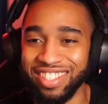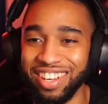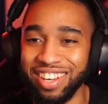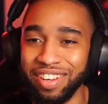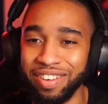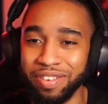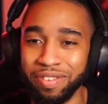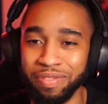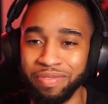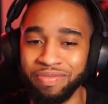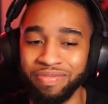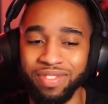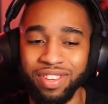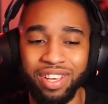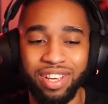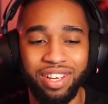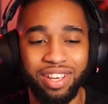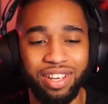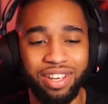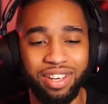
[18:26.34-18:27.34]
Um,
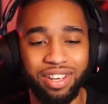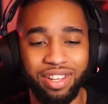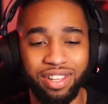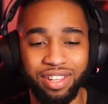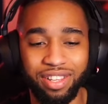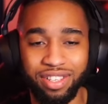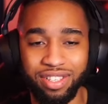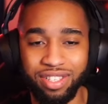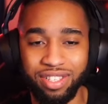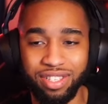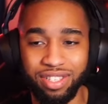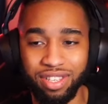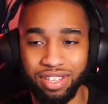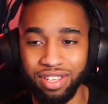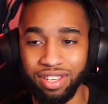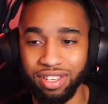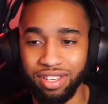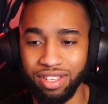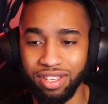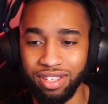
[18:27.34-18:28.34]
let's
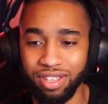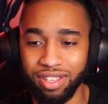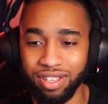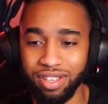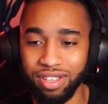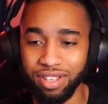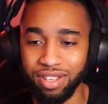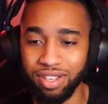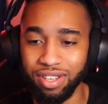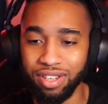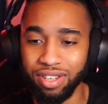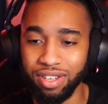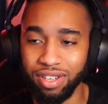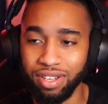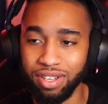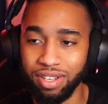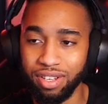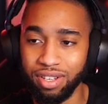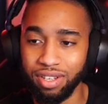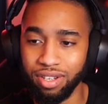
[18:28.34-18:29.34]
see.
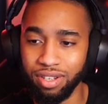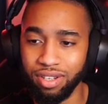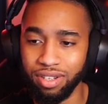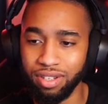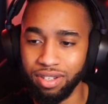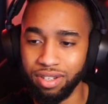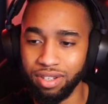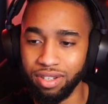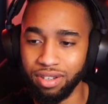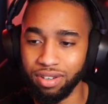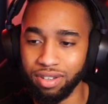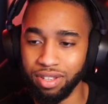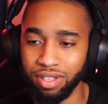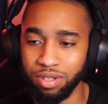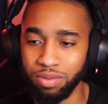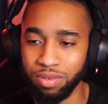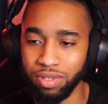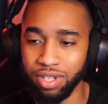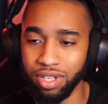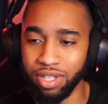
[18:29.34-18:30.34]
Okay, this
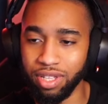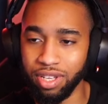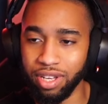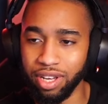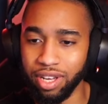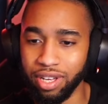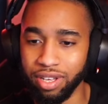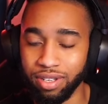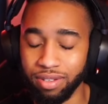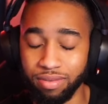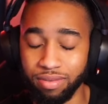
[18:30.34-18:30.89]
one's not the. Uh,